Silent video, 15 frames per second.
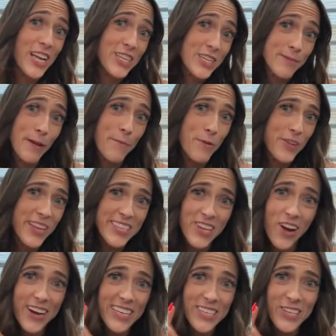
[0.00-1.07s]
challenge, because my
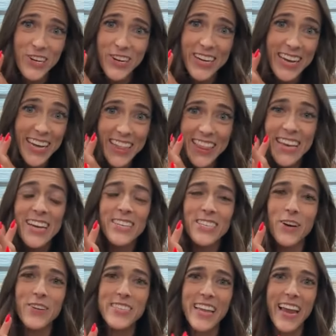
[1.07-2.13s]
birthday's August thirtieth.
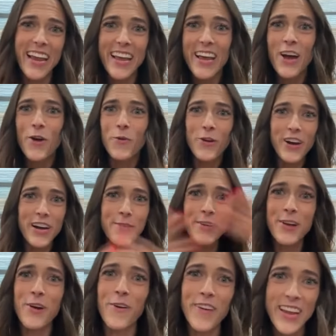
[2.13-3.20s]
So it's like, we're going
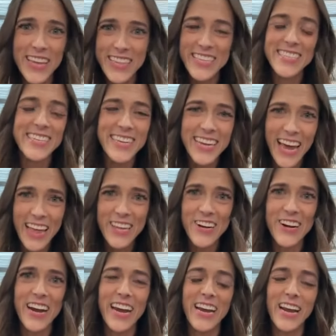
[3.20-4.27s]
to be going in this
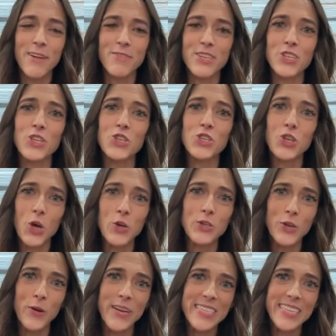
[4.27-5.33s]
together. And I'm just so,
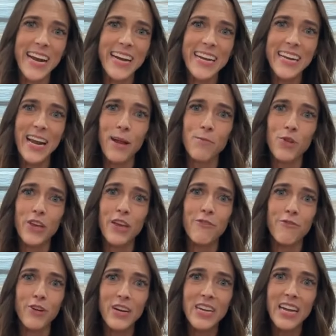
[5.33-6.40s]
so excited. I'm
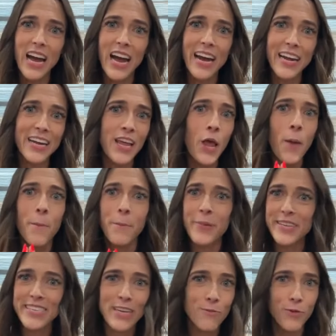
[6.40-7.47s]
looking for nine
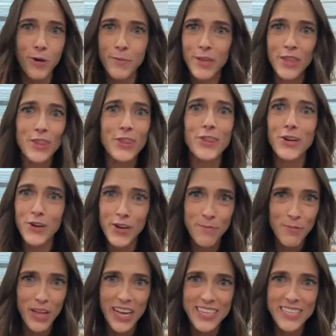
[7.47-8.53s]
busy women,
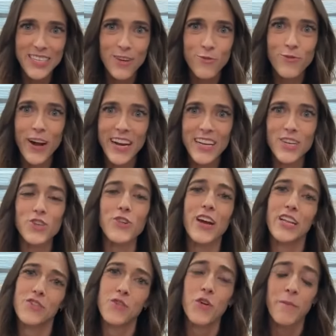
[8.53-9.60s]
thirty plus, ready to
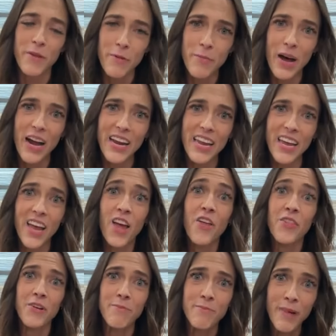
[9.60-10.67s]
transform their body,
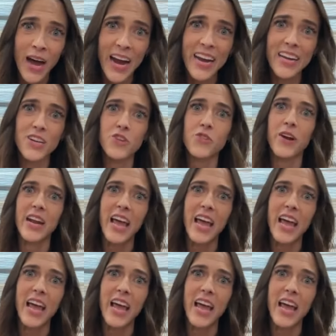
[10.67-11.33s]
their mind,